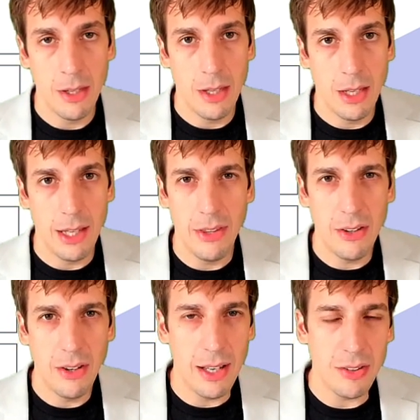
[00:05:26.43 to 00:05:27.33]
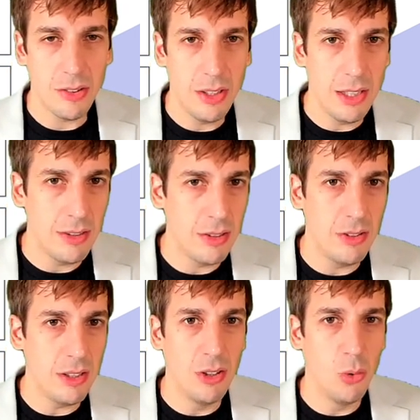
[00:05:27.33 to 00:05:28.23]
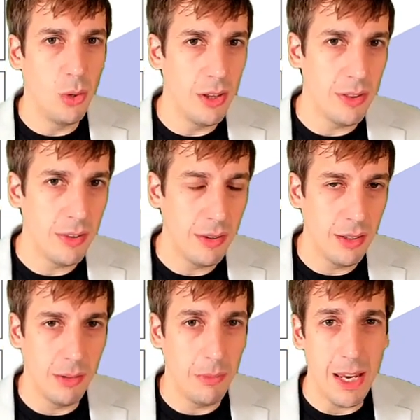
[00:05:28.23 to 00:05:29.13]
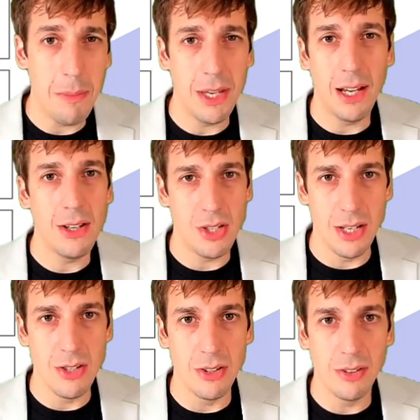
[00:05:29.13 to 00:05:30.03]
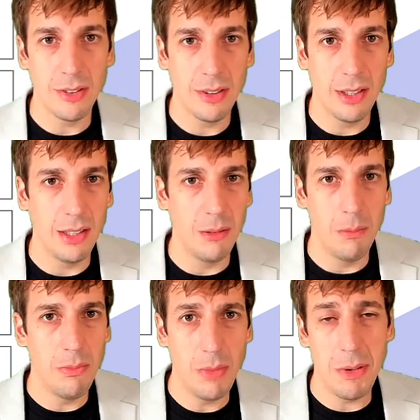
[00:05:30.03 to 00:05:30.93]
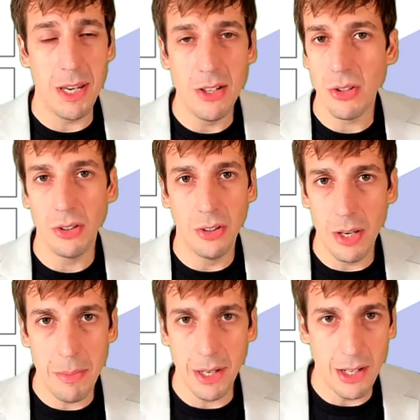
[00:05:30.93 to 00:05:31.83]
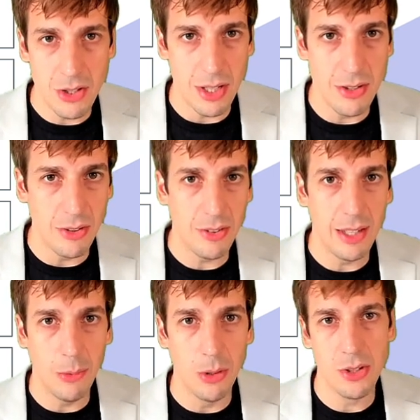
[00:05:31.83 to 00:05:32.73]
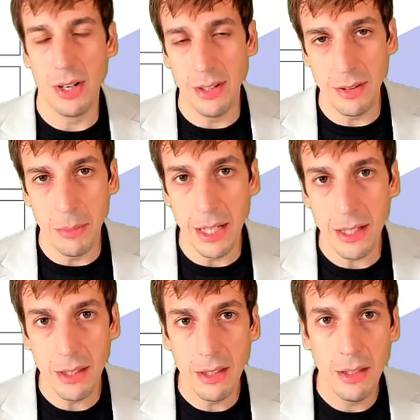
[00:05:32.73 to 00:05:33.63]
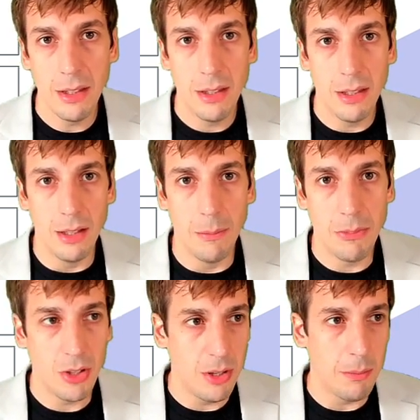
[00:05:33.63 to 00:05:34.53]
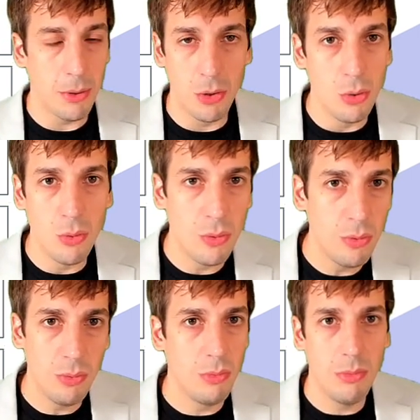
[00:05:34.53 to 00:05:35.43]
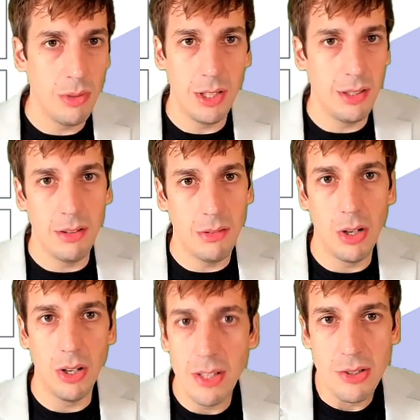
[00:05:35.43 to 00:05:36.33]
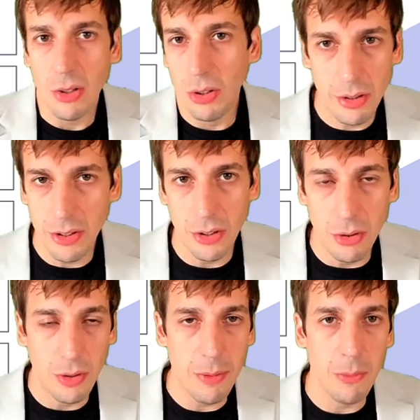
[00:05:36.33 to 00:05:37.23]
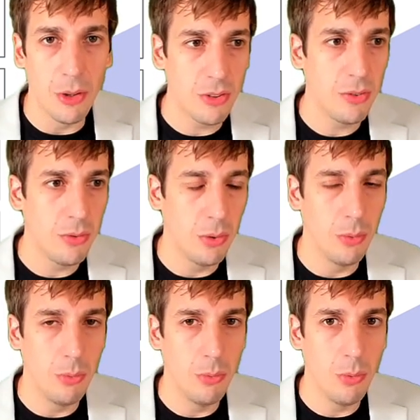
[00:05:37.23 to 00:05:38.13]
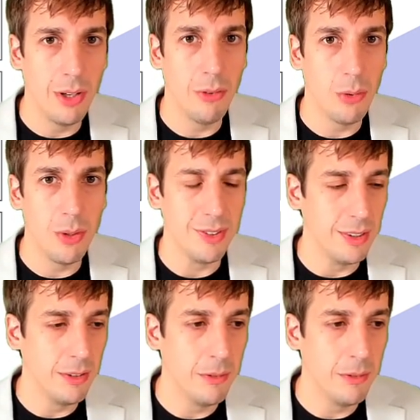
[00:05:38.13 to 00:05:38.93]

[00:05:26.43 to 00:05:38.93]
And then lastly, to deal with API changes, maybe internal API changes that we're trying to make to improve our internal frameworks for whatever reason.